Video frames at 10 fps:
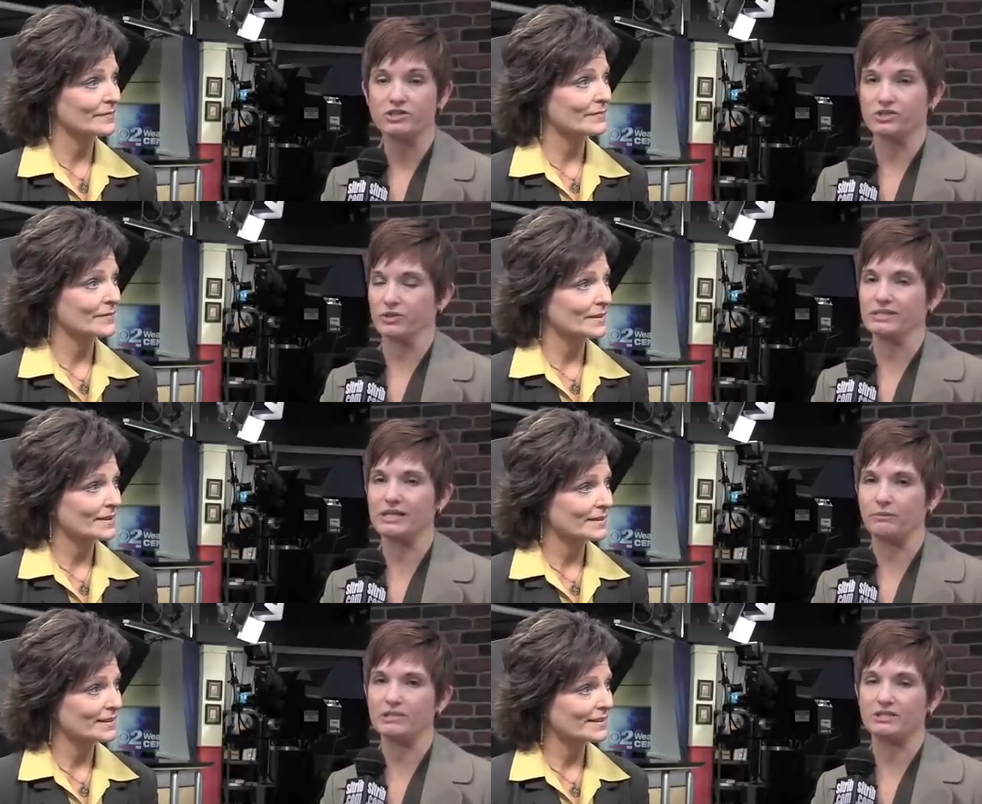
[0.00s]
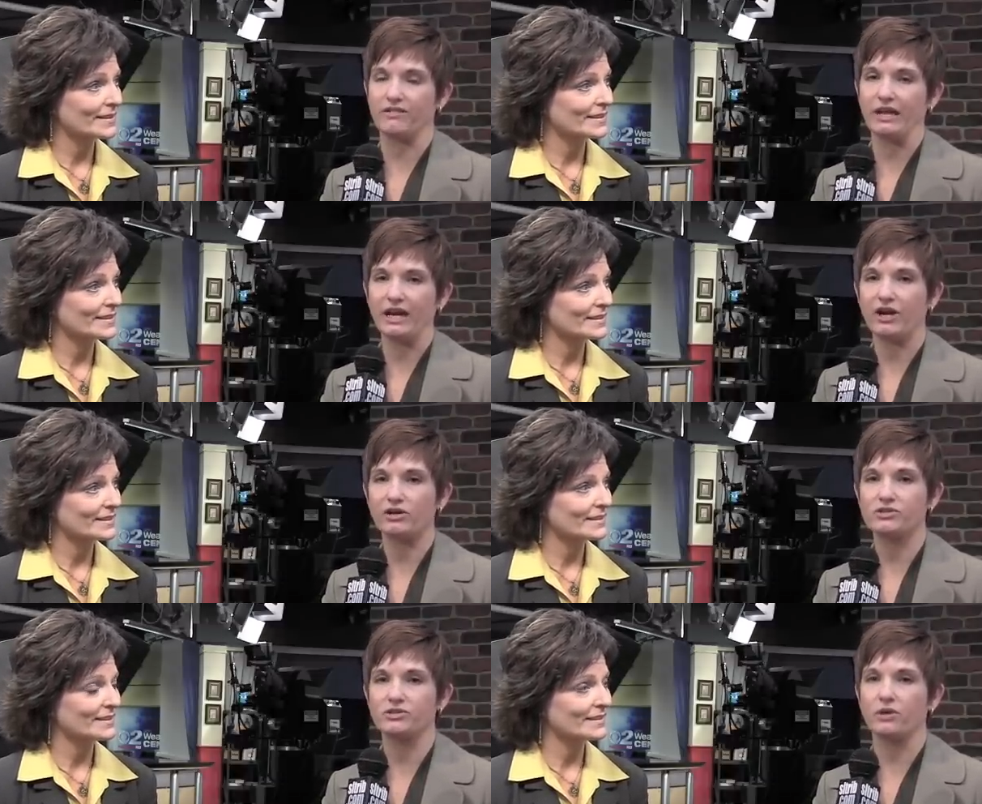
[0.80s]
Speaker 1: and she's doing segments on the
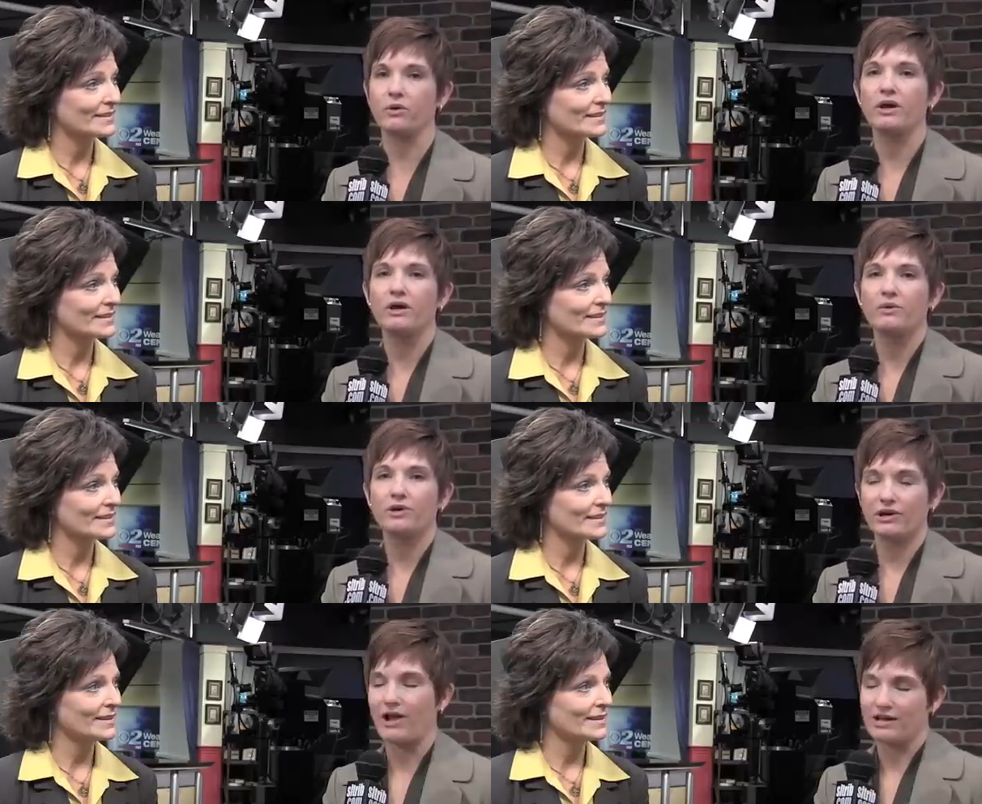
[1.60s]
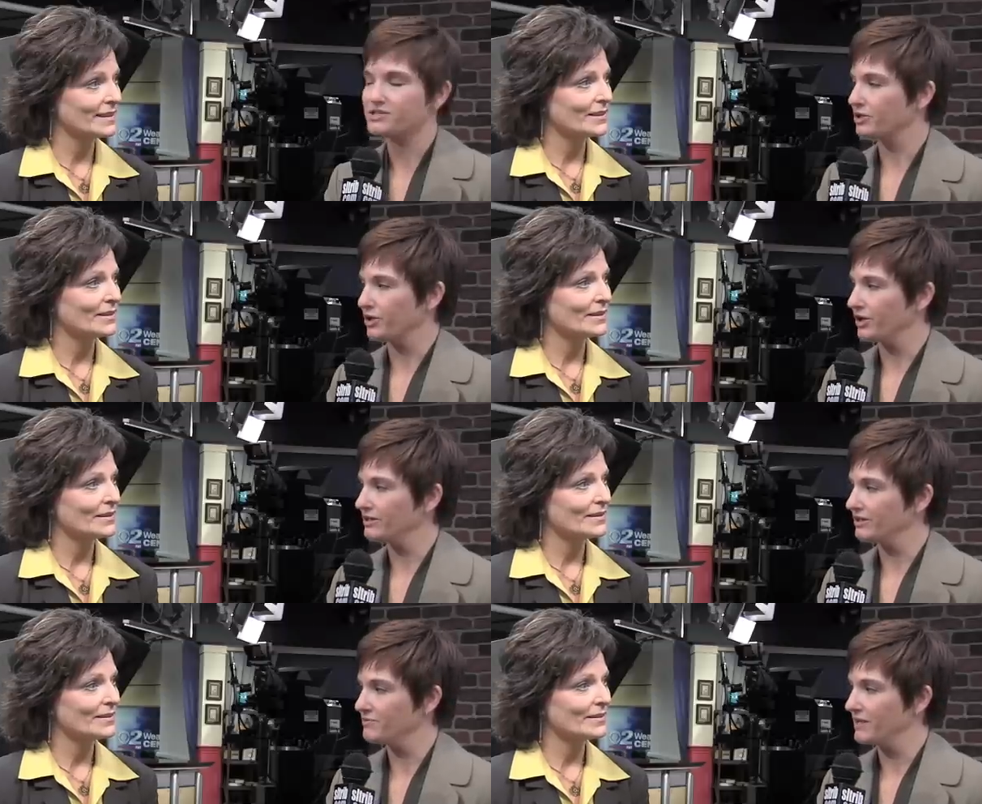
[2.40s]
air. So we're here to ask her a
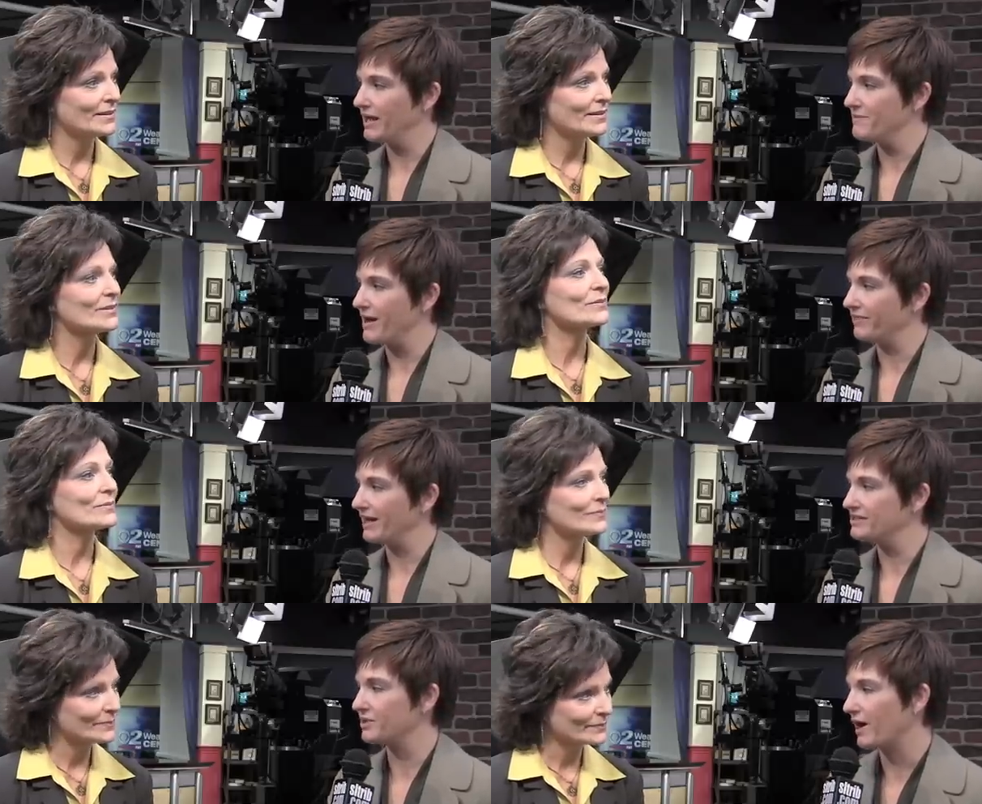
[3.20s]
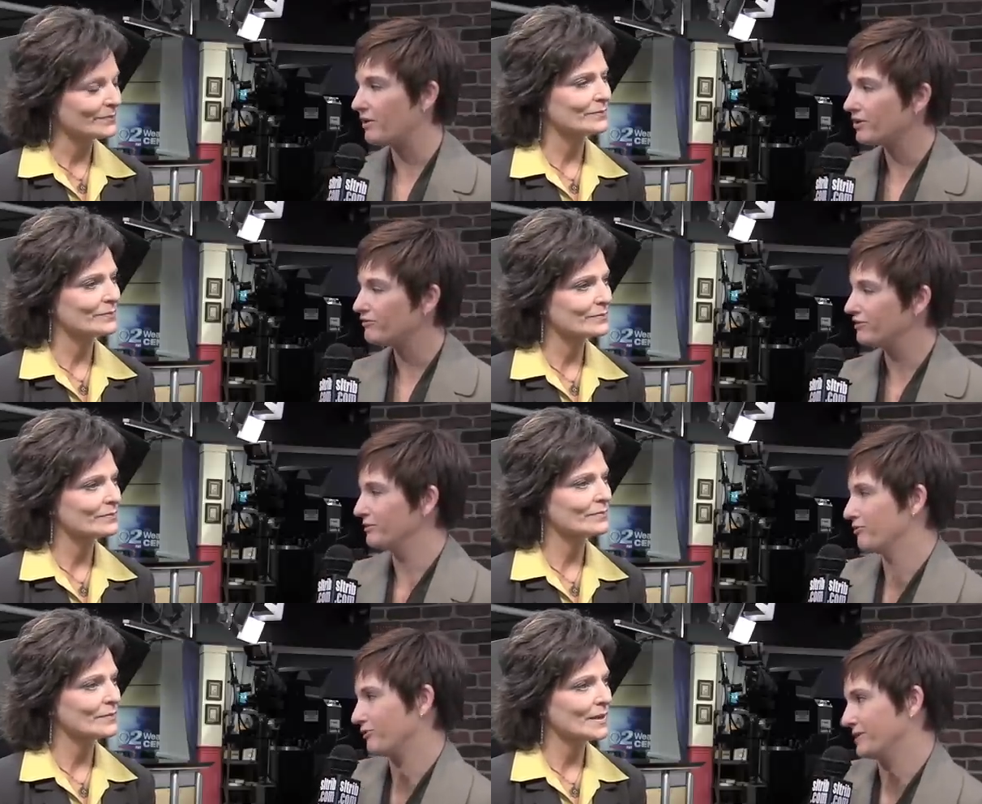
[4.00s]
little bit about that. So, how are you
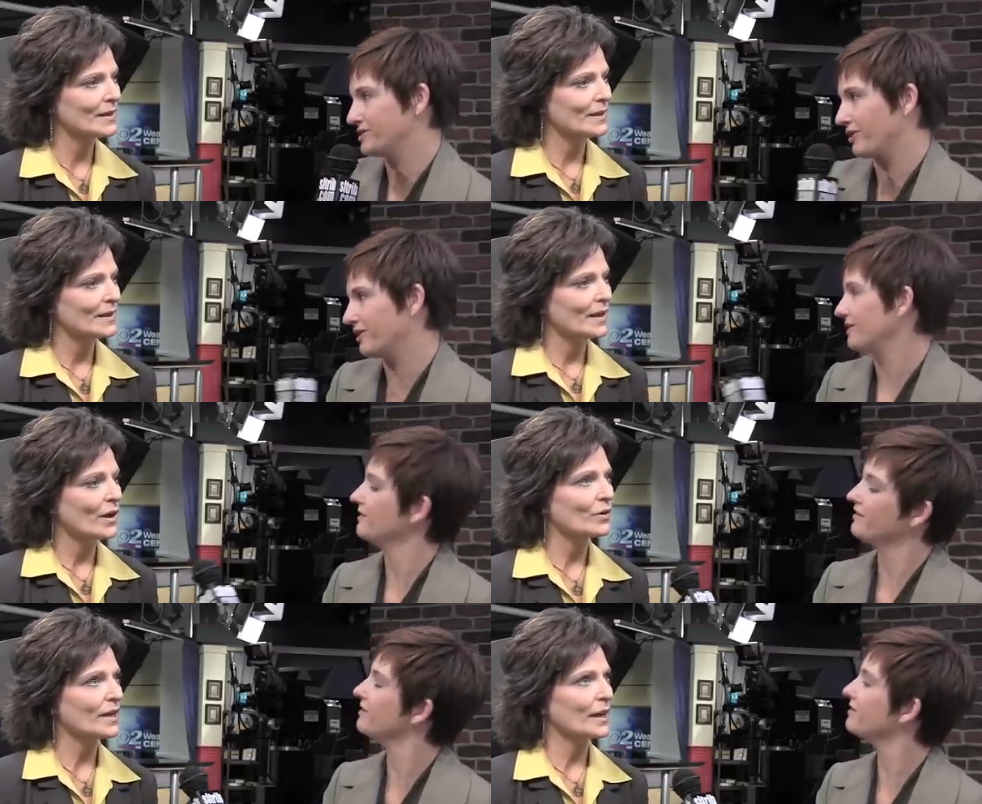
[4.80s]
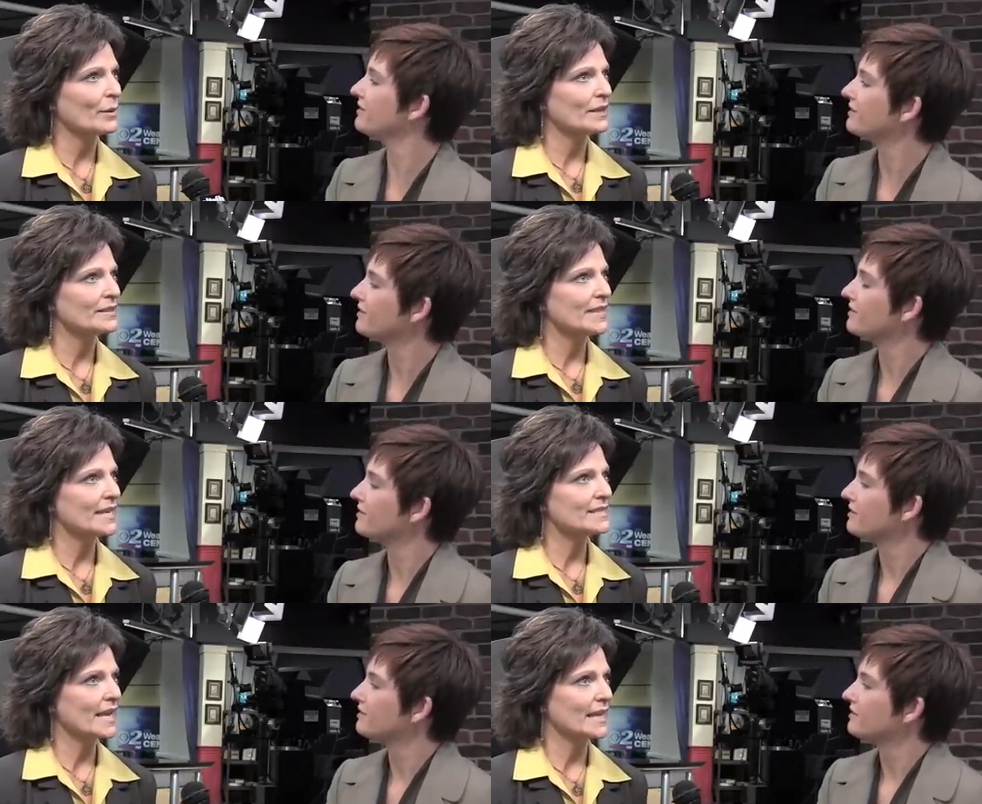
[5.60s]
feeling before we start? Okay,
Speaker 2: I'm on
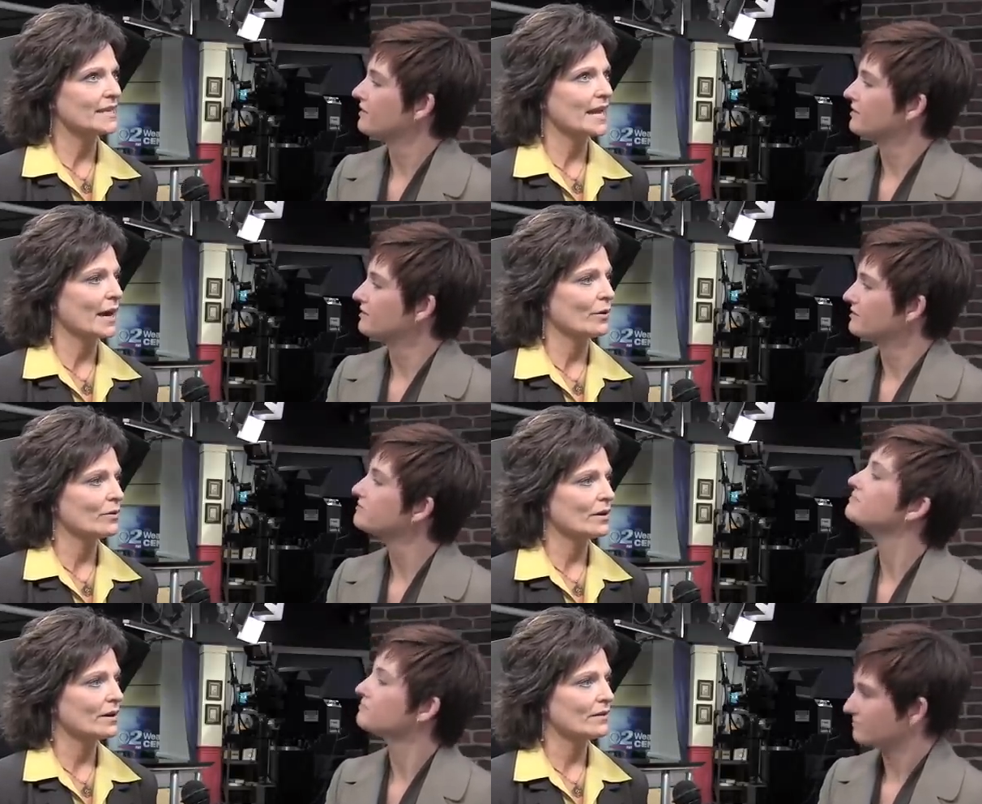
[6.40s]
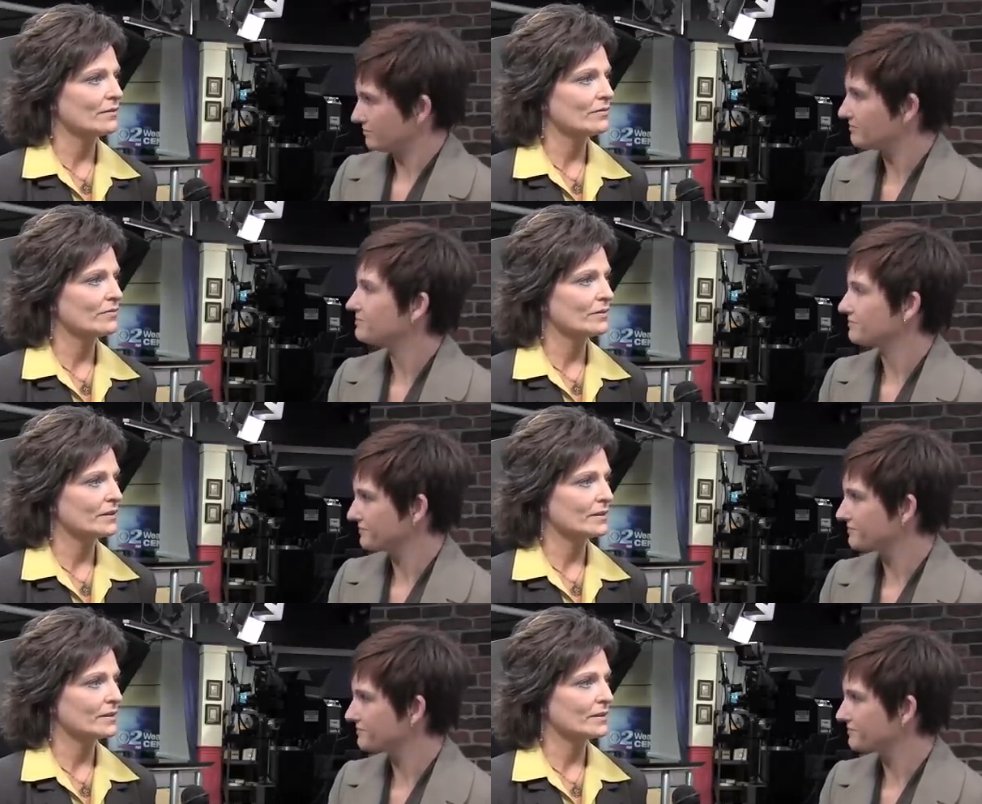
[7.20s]
day 10 now of